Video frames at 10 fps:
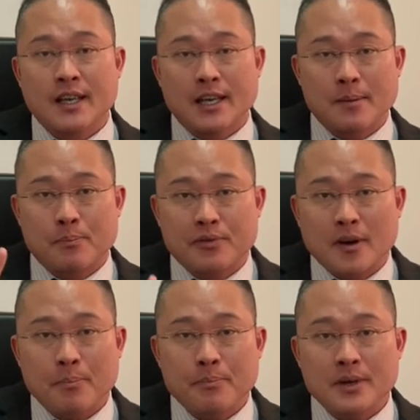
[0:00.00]

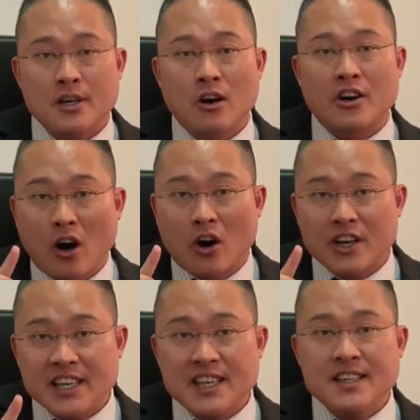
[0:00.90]
improper, or
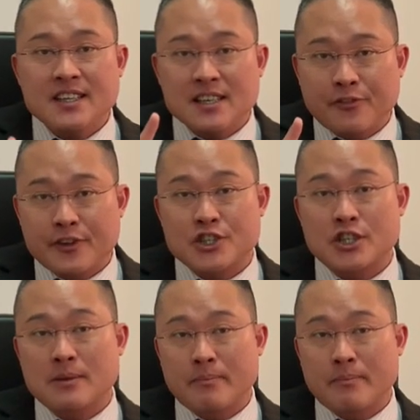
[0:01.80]
inefficient